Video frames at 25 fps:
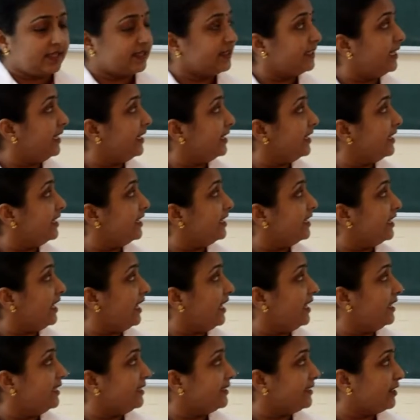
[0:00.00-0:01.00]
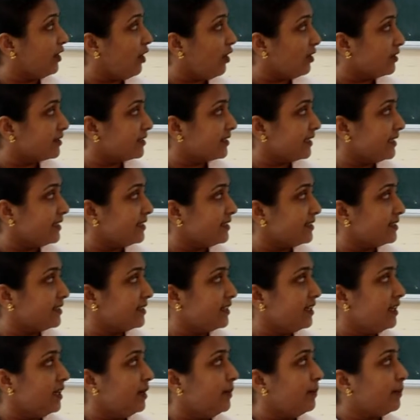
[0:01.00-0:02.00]
then inhaled
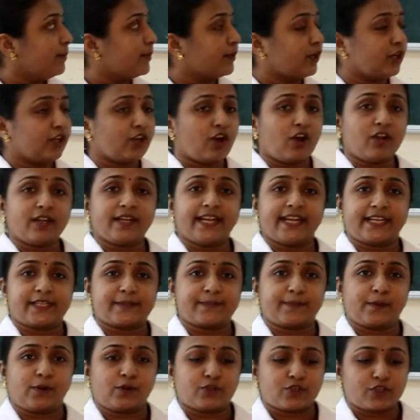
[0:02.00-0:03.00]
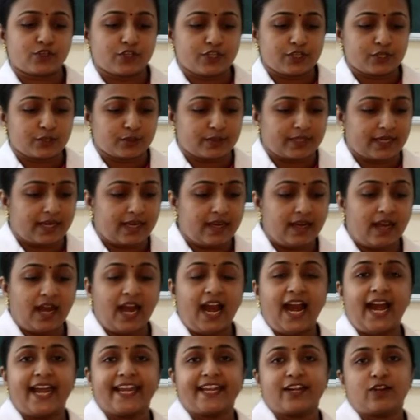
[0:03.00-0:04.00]
toxins, prolonged exposure to the
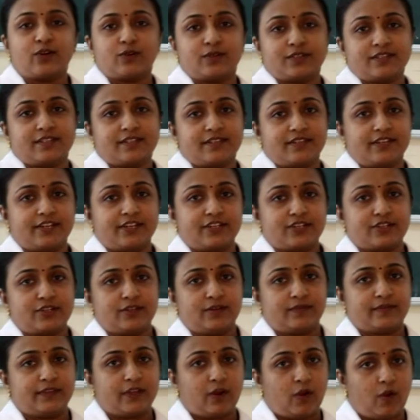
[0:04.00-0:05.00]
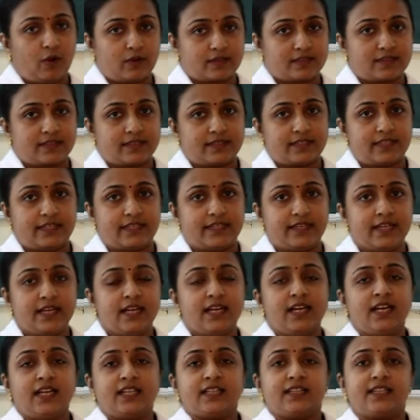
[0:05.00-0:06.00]
high concentration of the oxygen.
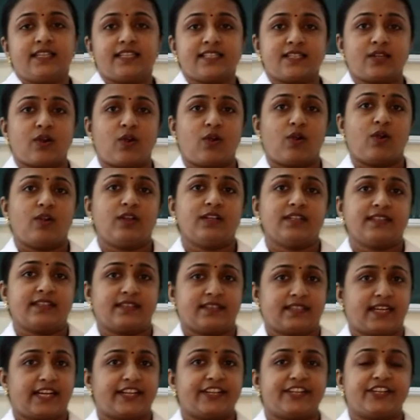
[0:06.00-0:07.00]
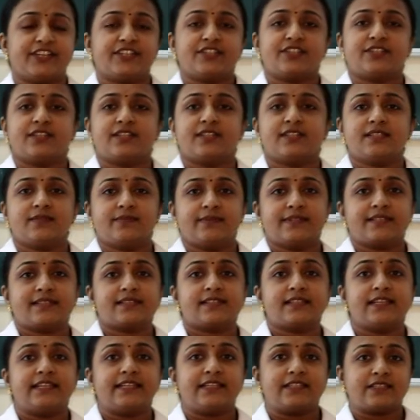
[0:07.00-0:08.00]
These are all conditions
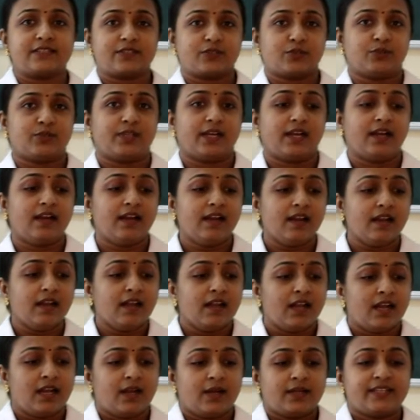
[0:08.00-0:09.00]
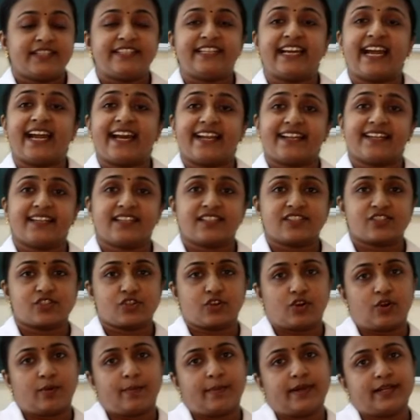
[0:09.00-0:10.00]
which leads to the direct
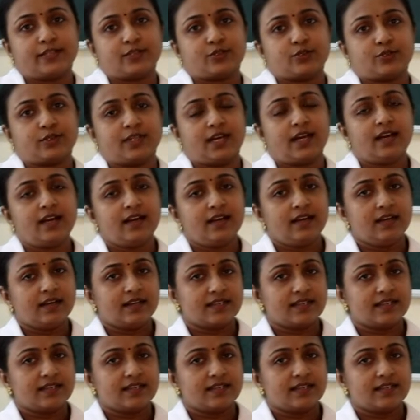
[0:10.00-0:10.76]
trauma to the